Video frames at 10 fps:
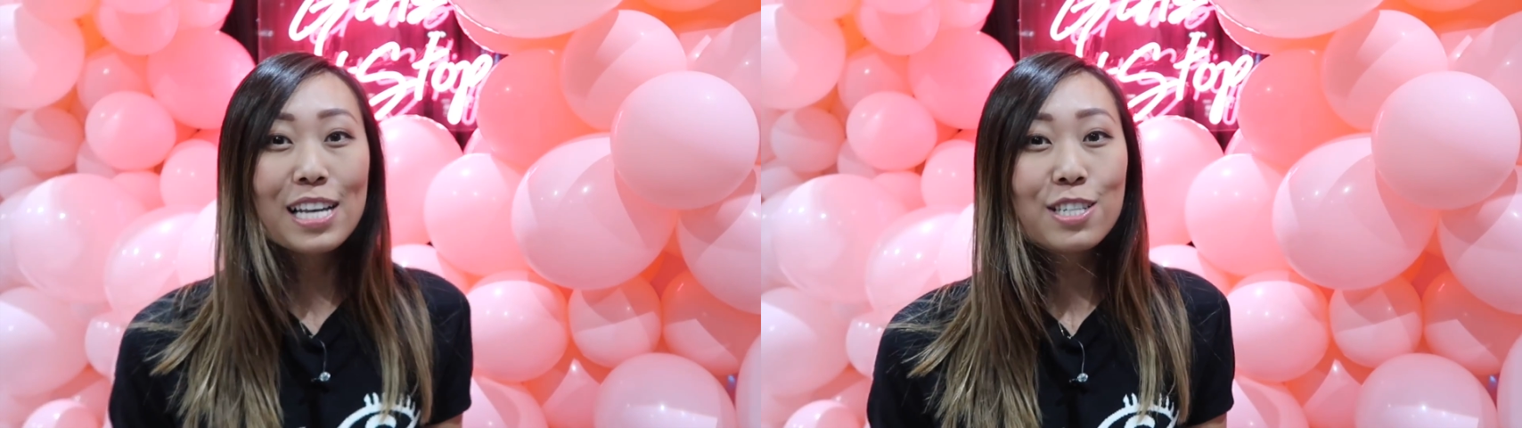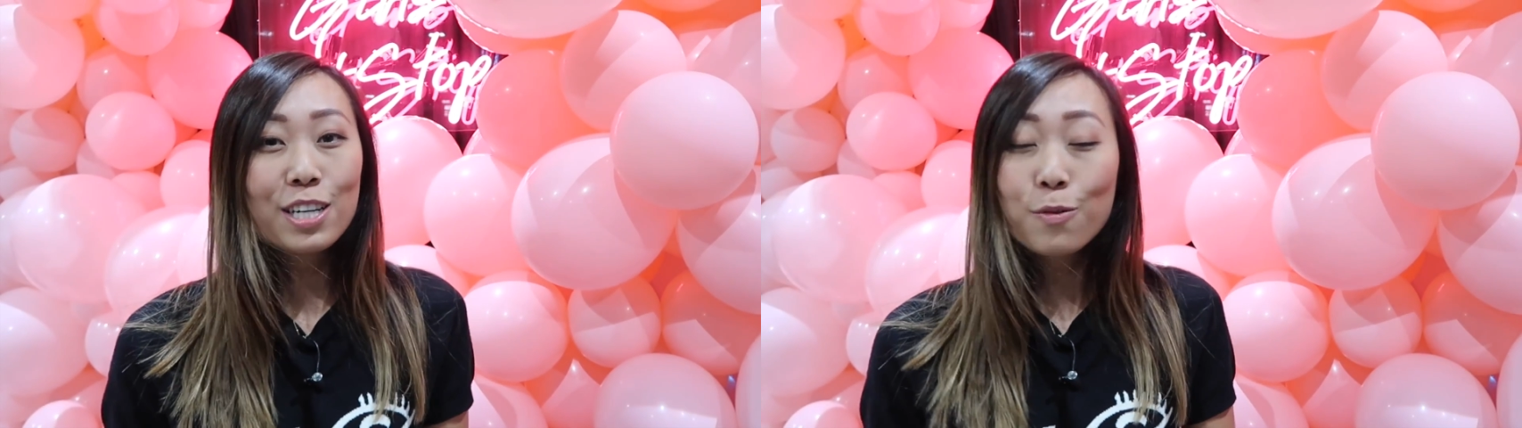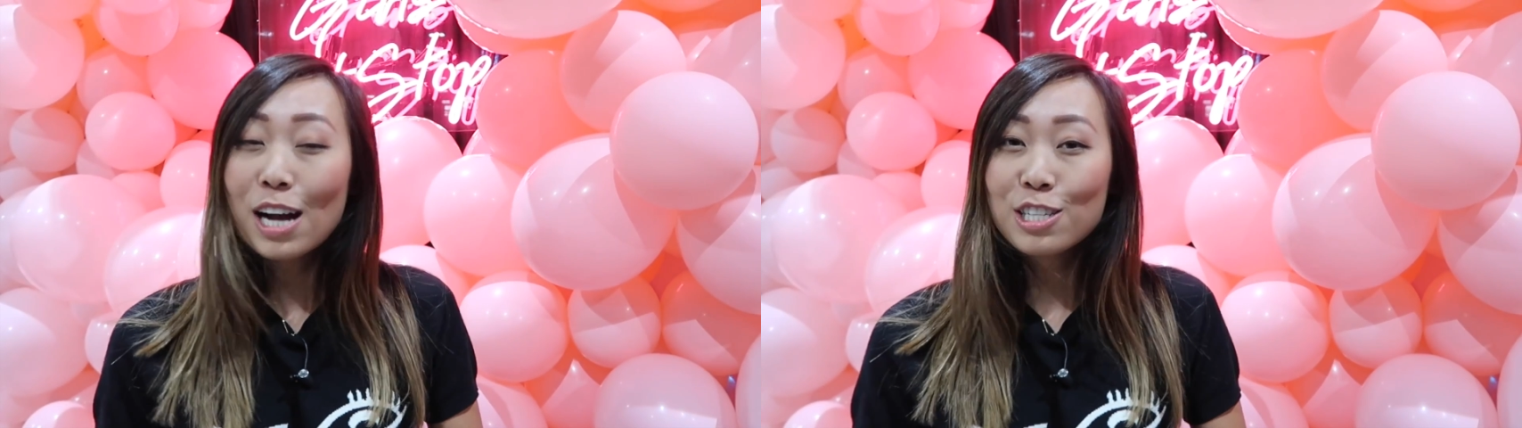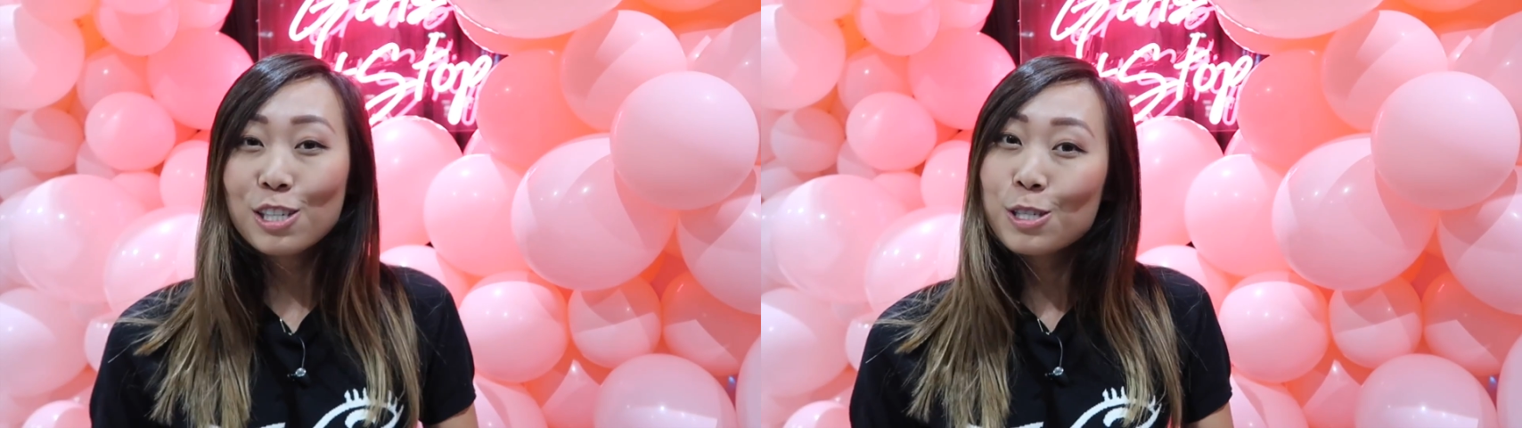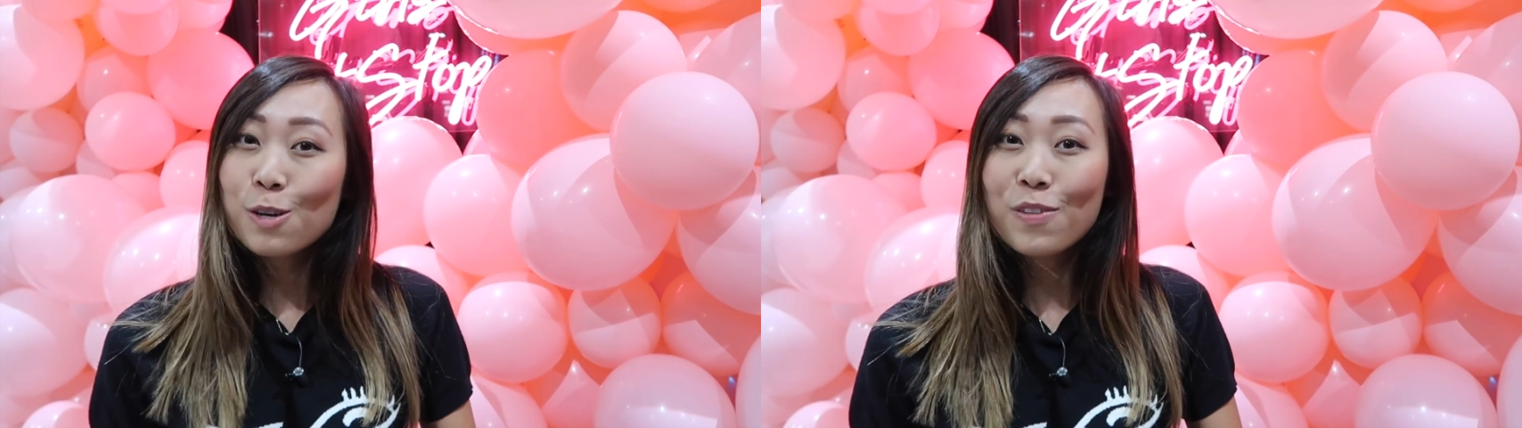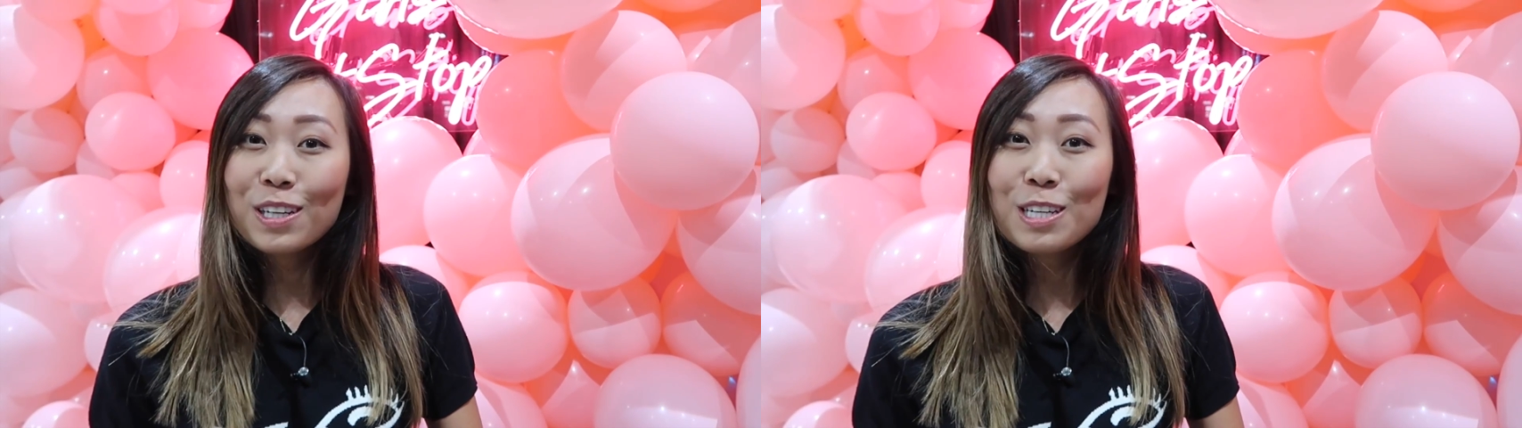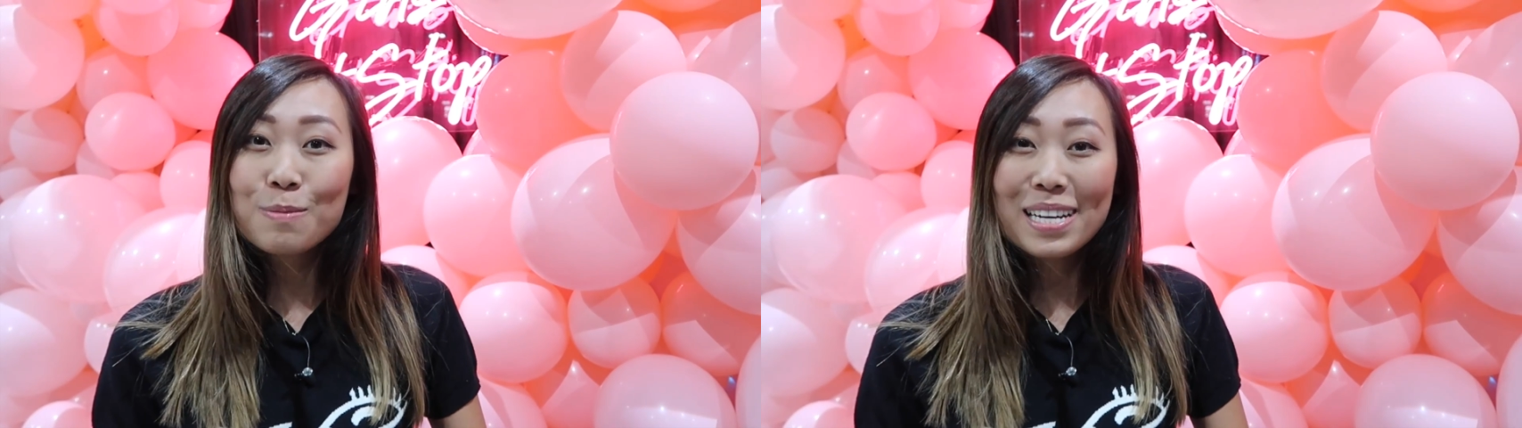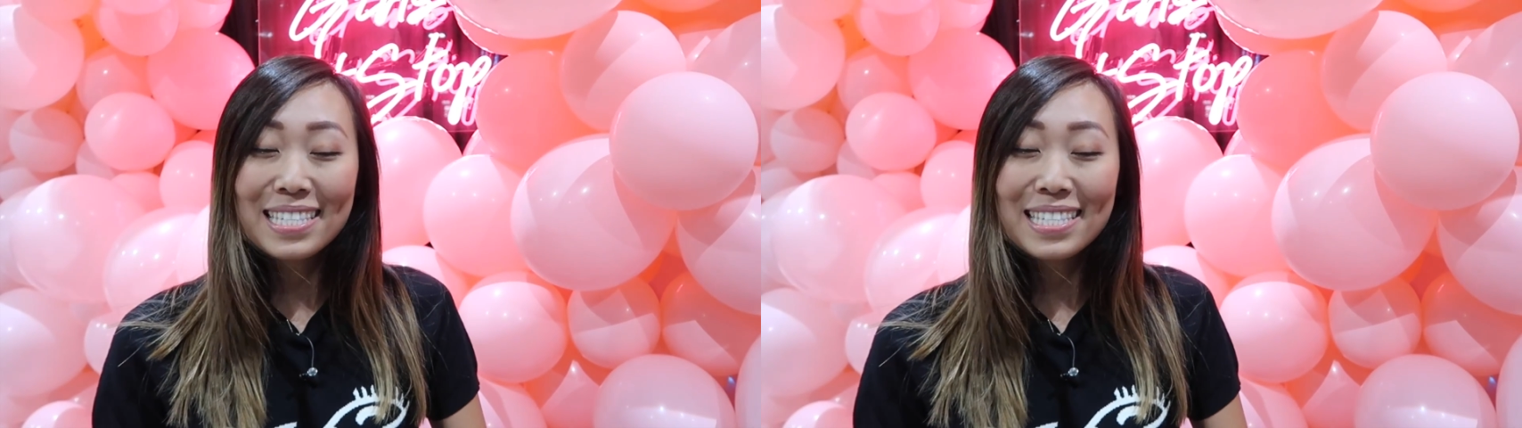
so I started watching YouTube videos